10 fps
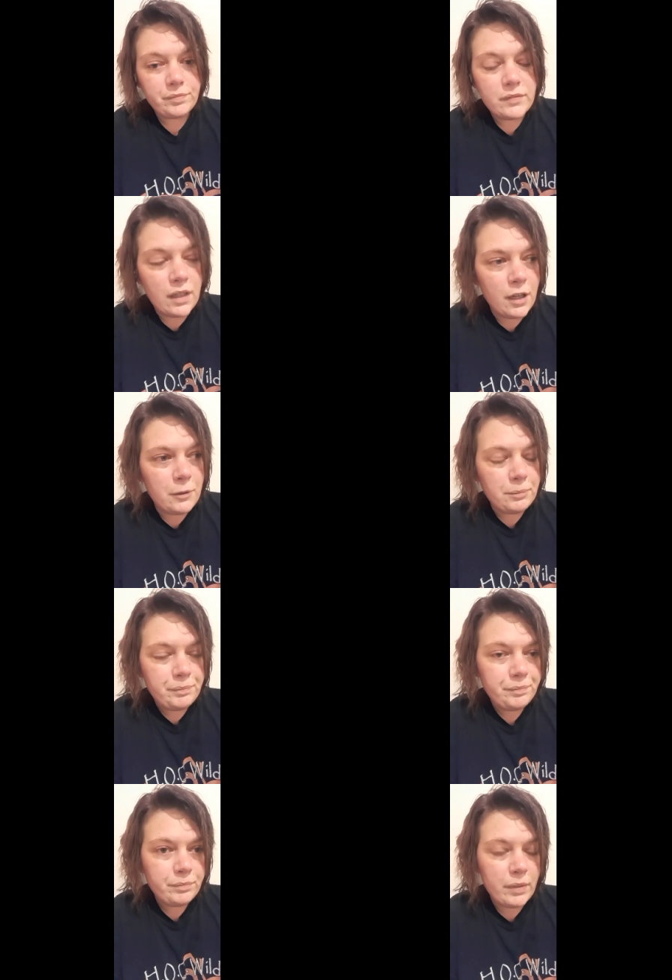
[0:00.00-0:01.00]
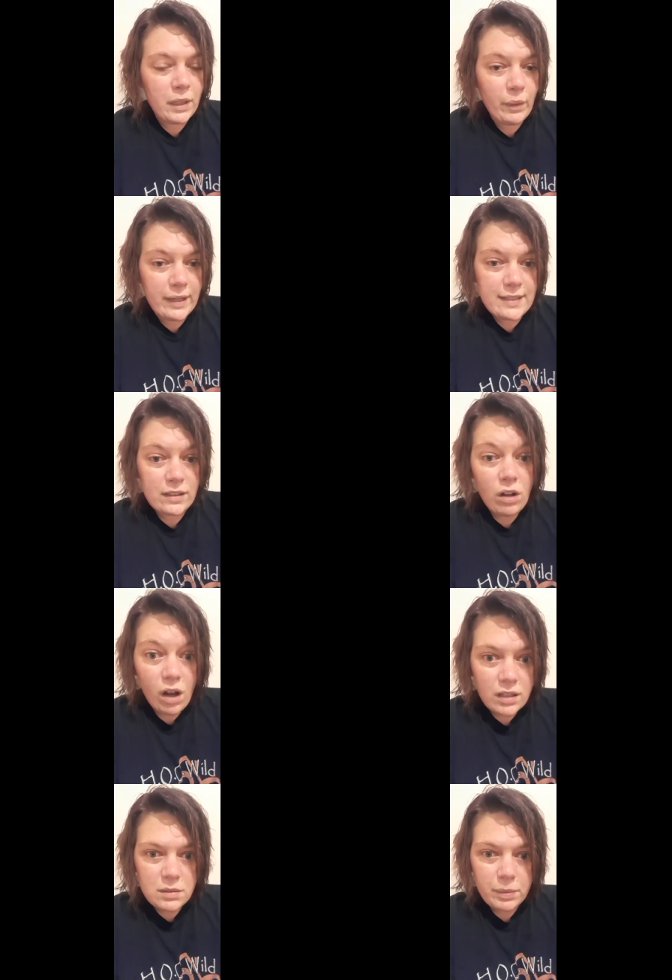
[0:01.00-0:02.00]
but anyways, at the
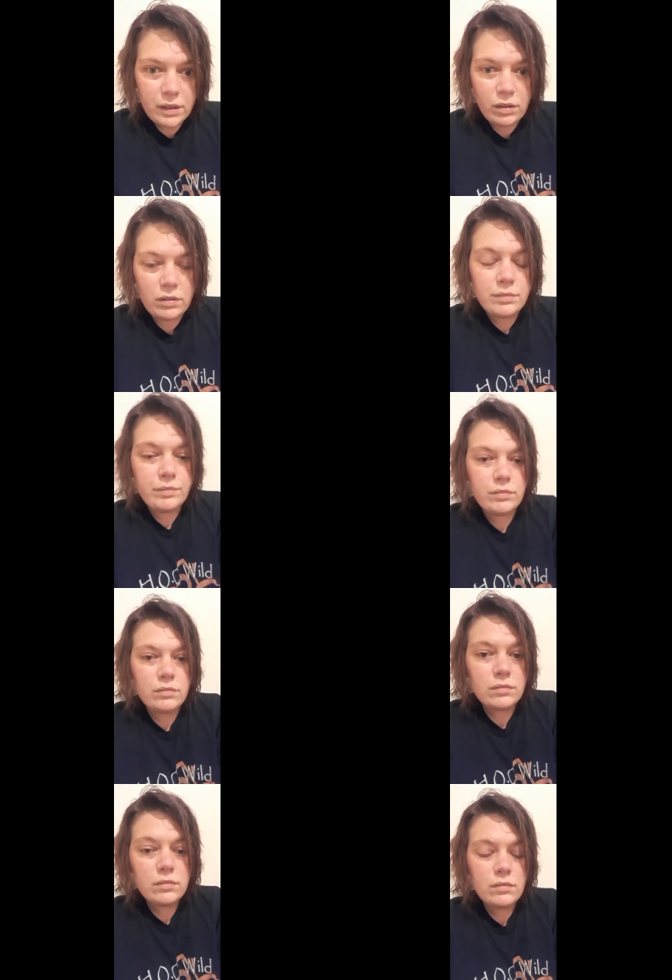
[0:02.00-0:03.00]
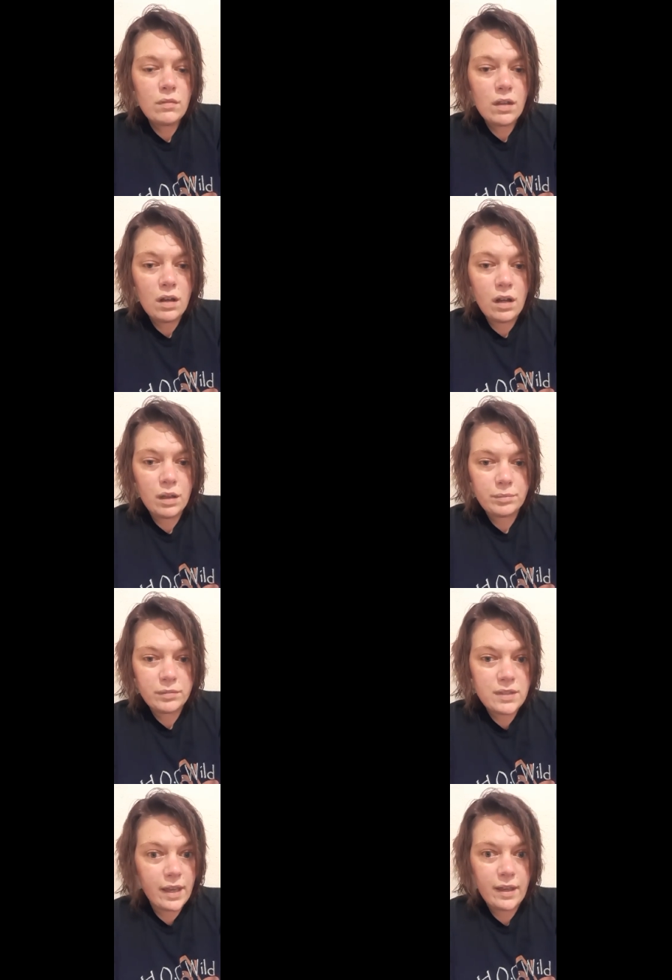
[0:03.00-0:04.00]
hospital,
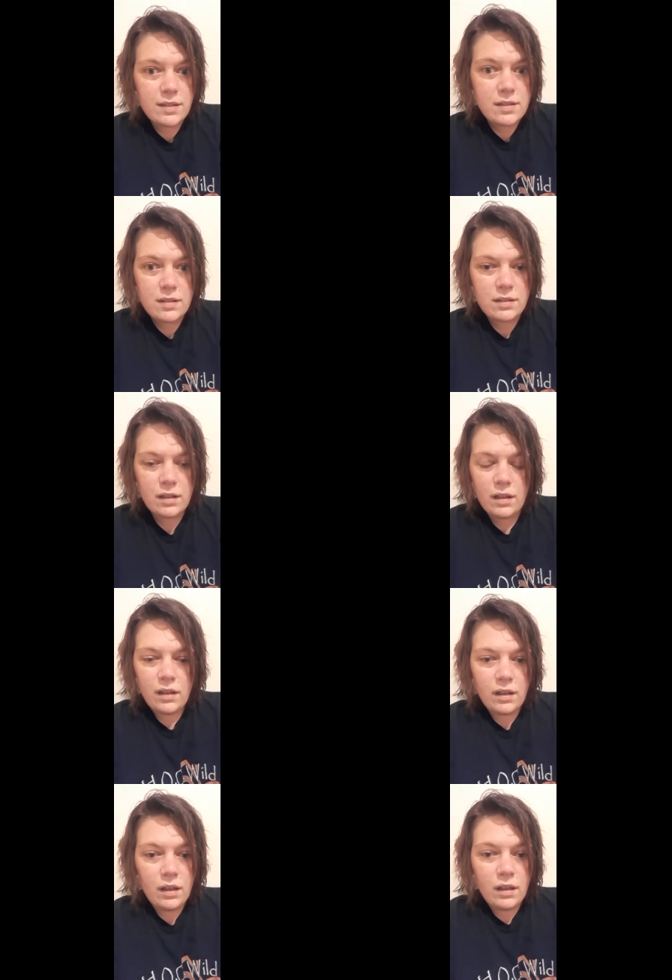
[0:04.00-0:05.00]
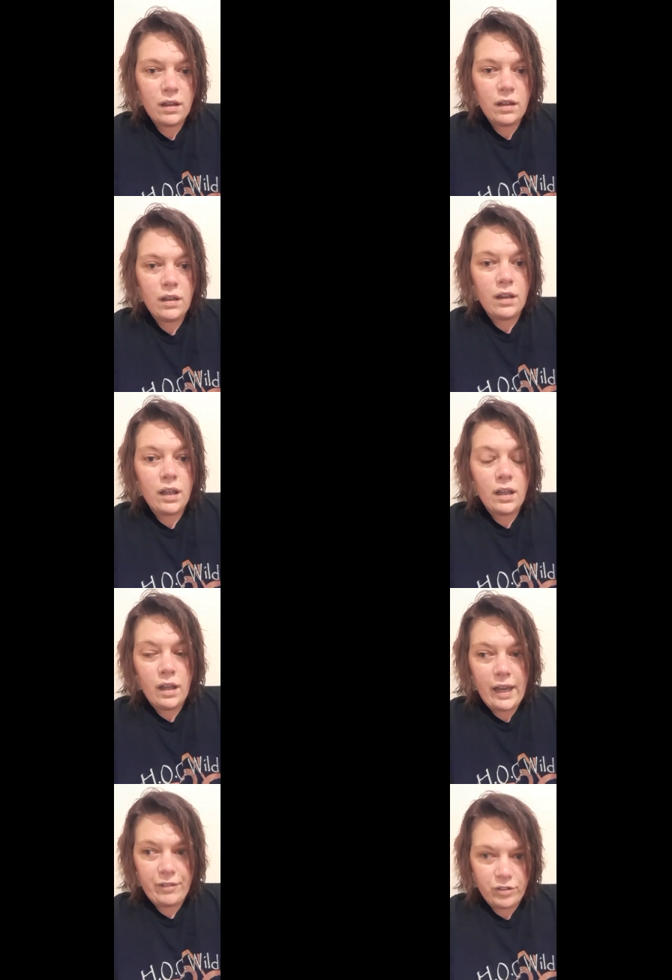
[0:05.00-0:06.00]
tests
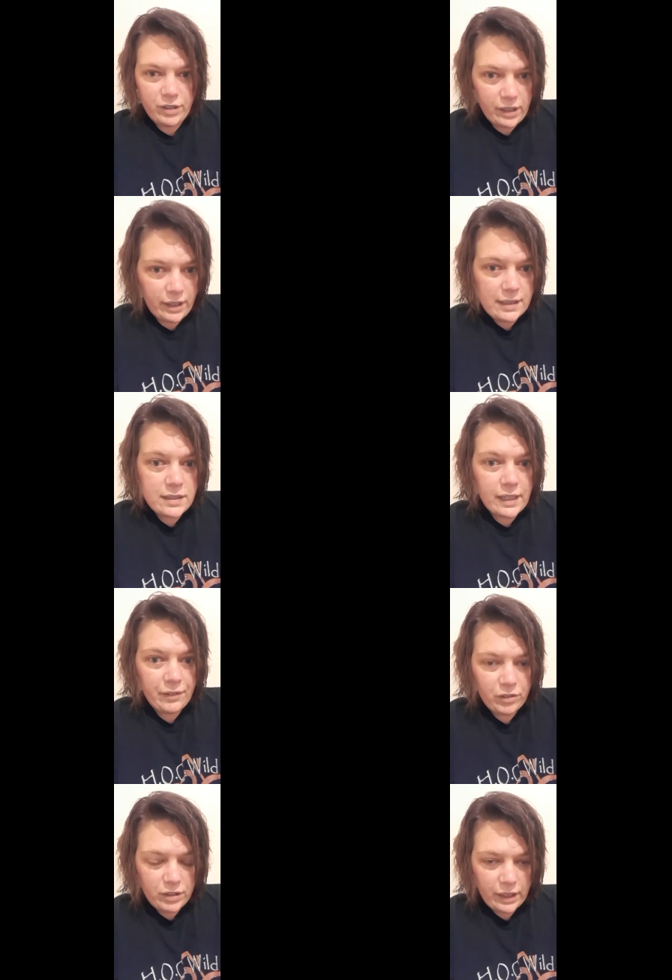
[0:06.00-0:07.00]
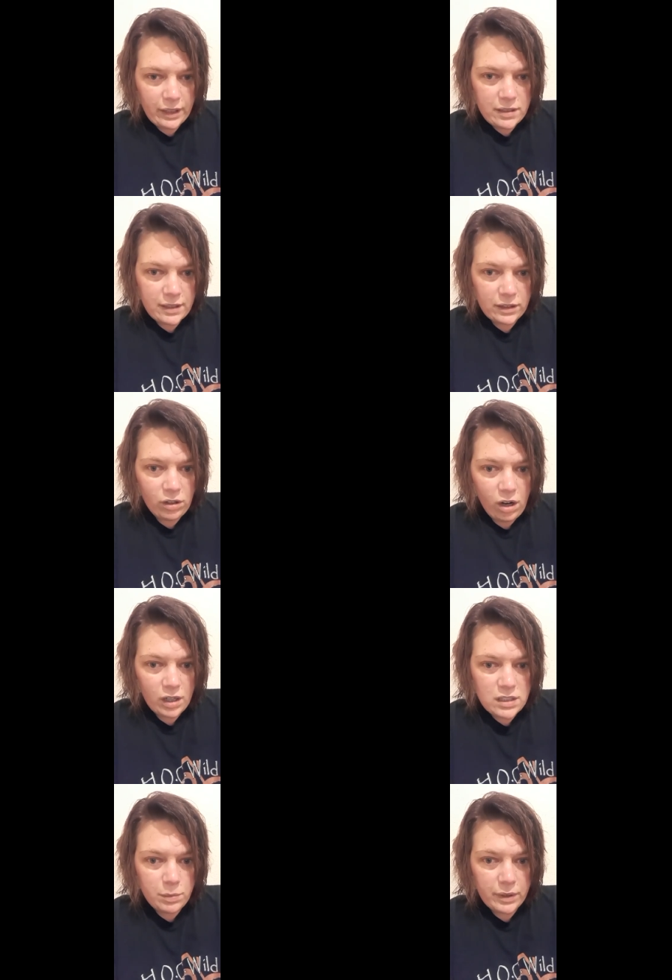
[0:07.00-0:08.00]
after test after test at the
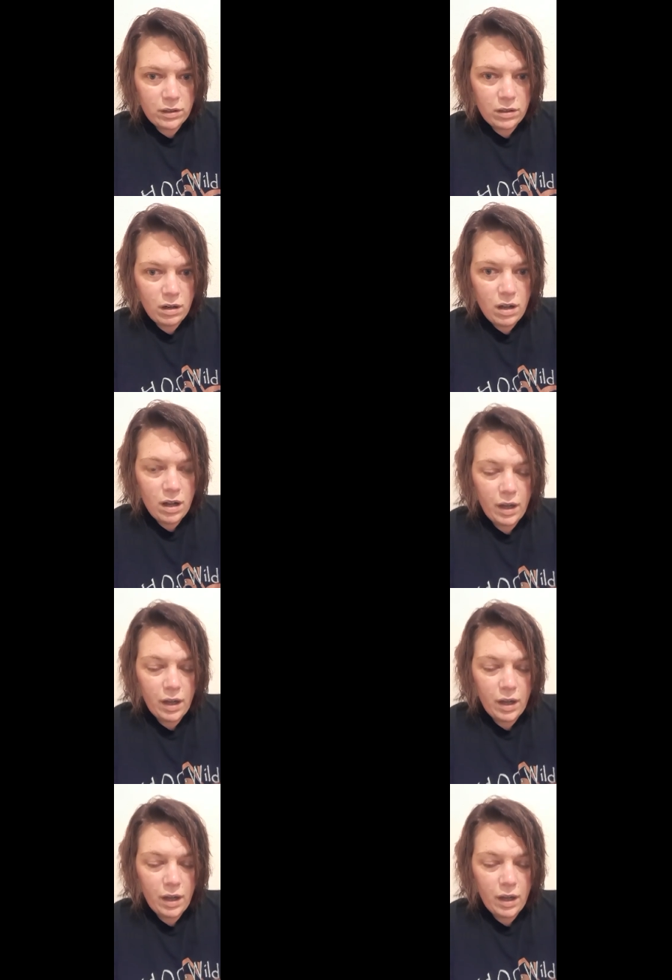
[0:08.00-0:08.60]
hospital.